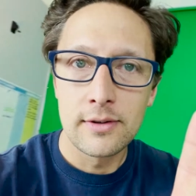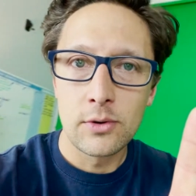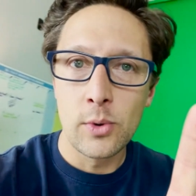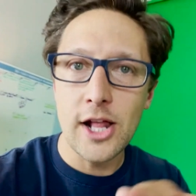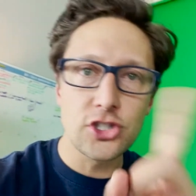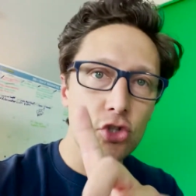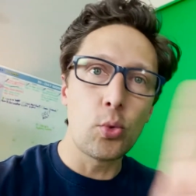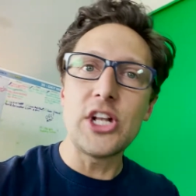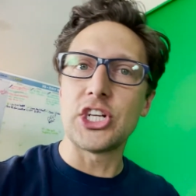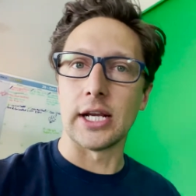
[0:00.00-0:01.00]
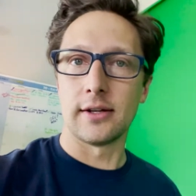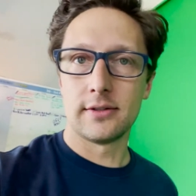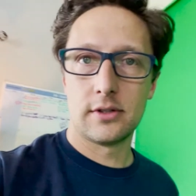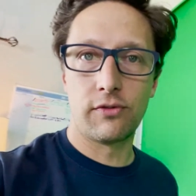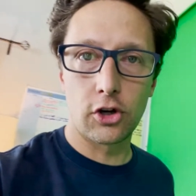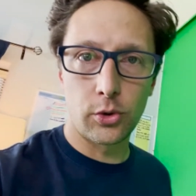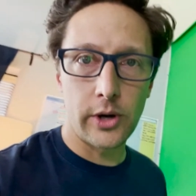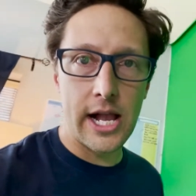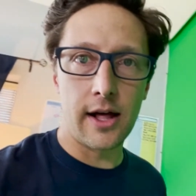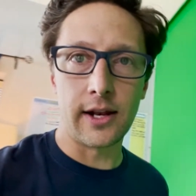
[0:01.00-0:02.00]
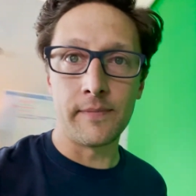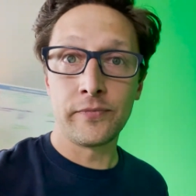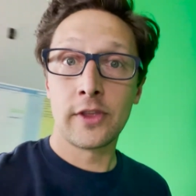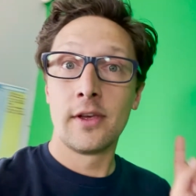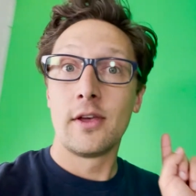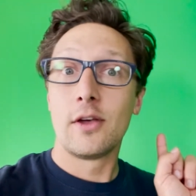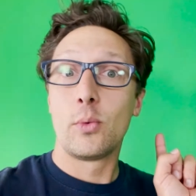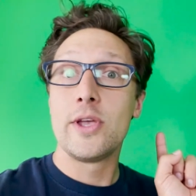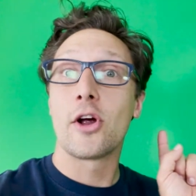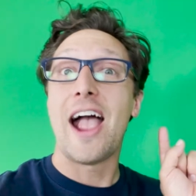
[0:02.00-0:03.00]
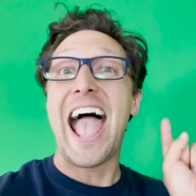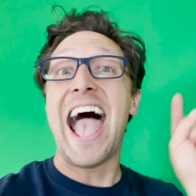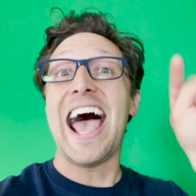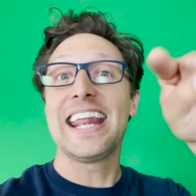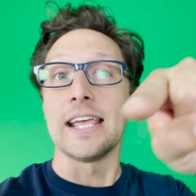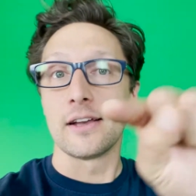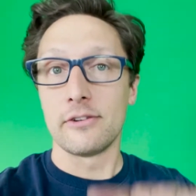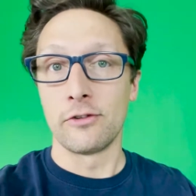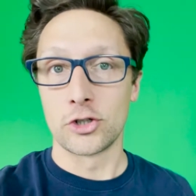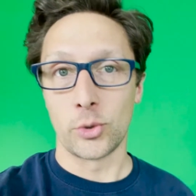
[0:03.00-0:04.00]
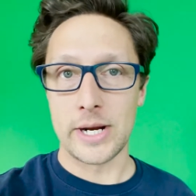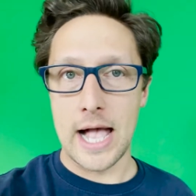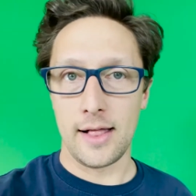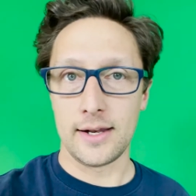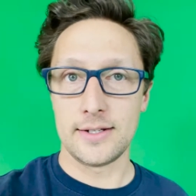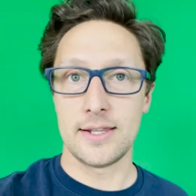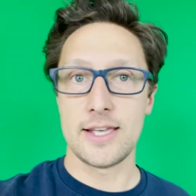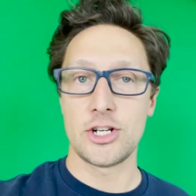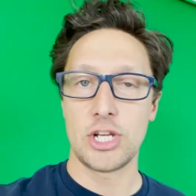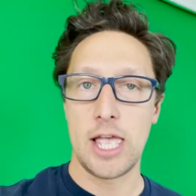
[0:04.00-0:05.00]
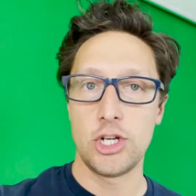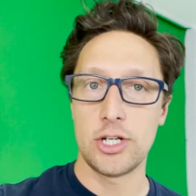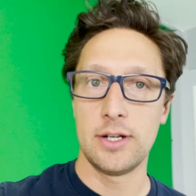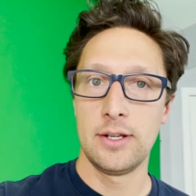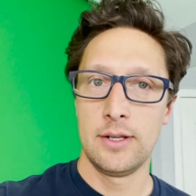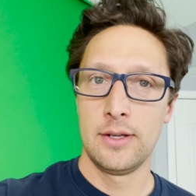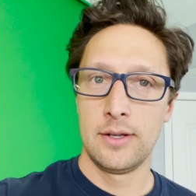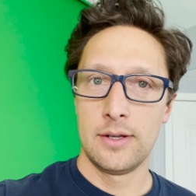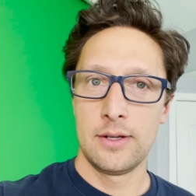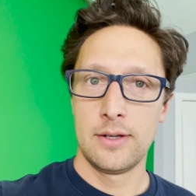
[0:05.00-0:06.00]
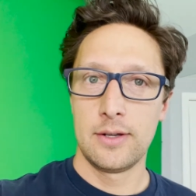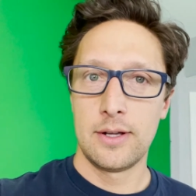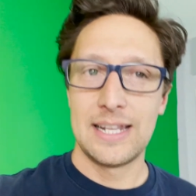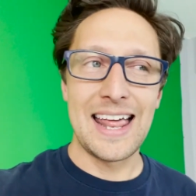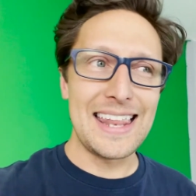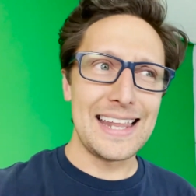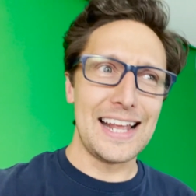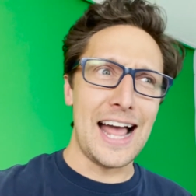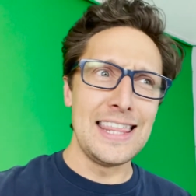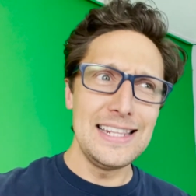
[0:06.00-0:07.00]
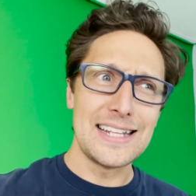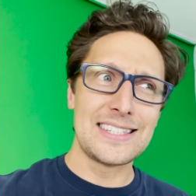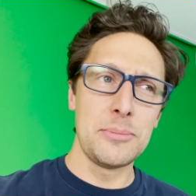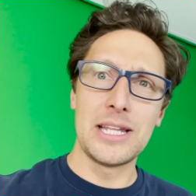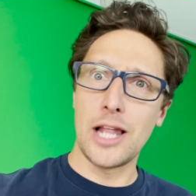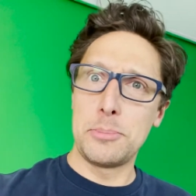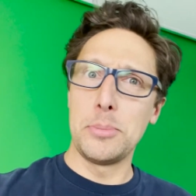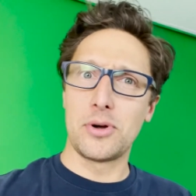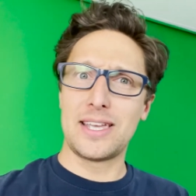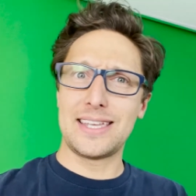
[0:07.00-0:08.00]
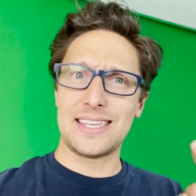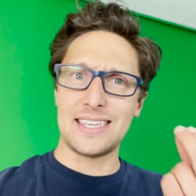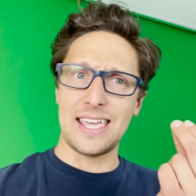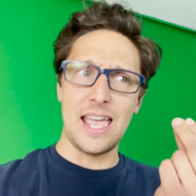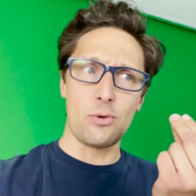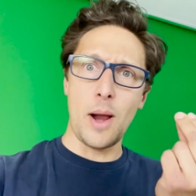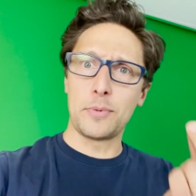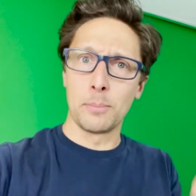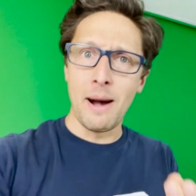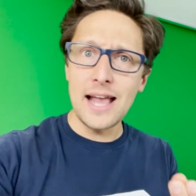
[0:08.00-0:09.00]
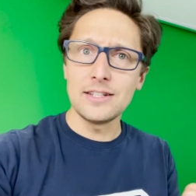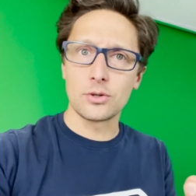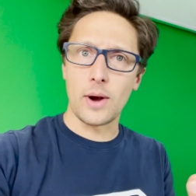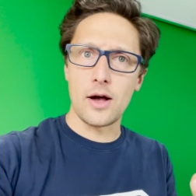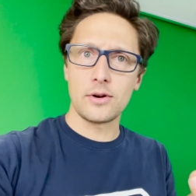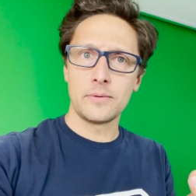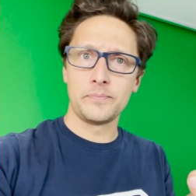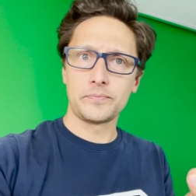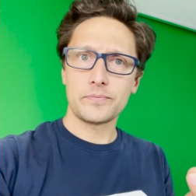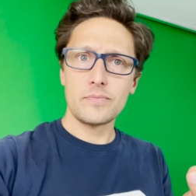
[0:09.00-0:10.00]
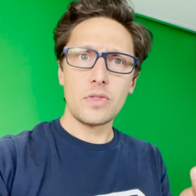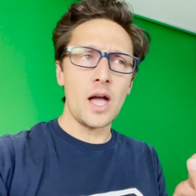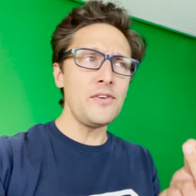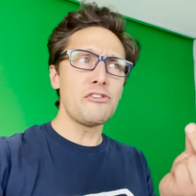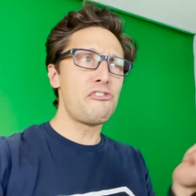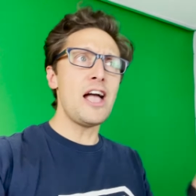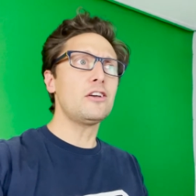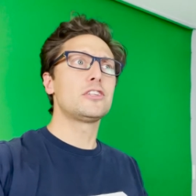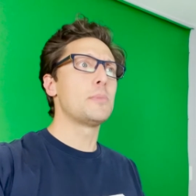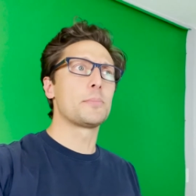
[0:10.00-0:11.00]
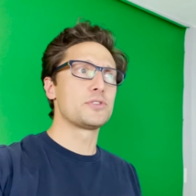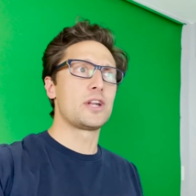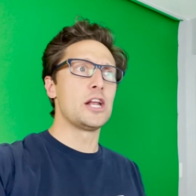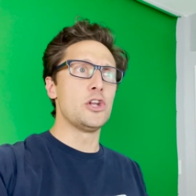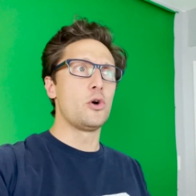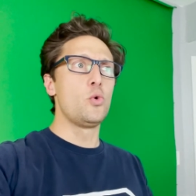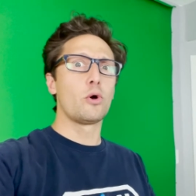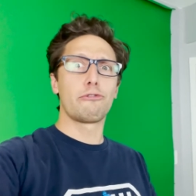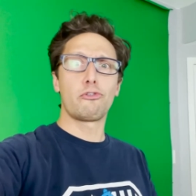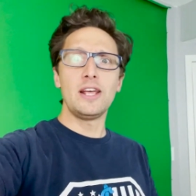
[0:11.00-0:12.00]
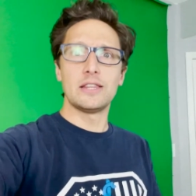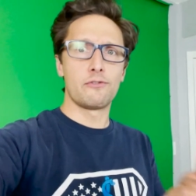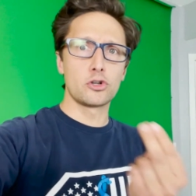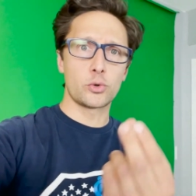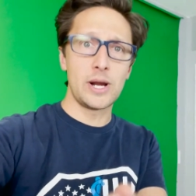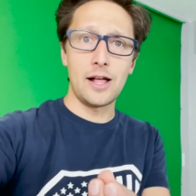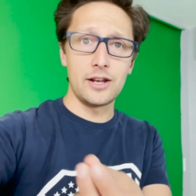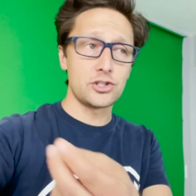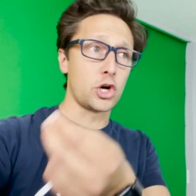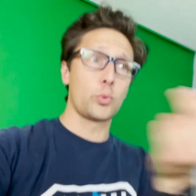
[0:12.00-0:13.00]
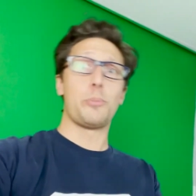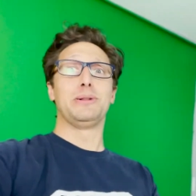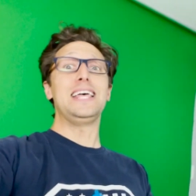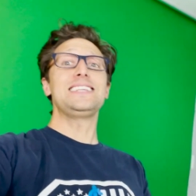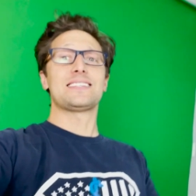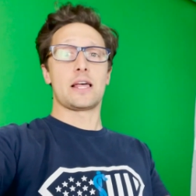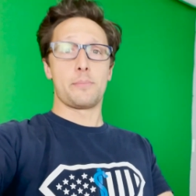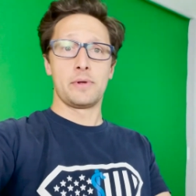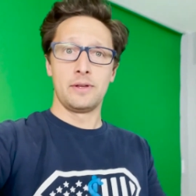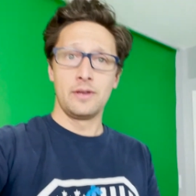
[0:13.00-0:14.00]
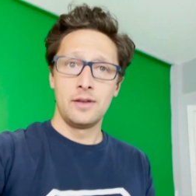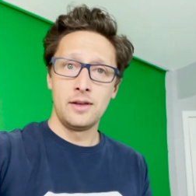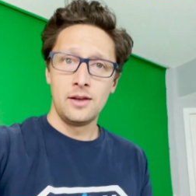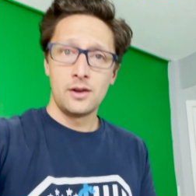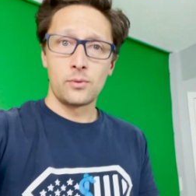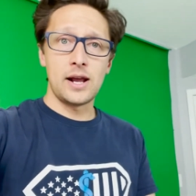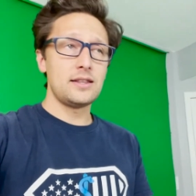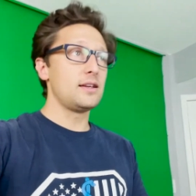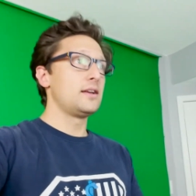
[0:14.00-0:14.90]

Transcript: We're not switching to virtual reality. We are adding virtual reality to the education. Now, I think that's something a lot of people can't wrap their minds around. I've got faculty members that I know who are afraid that virtual reality is going to replace them, right?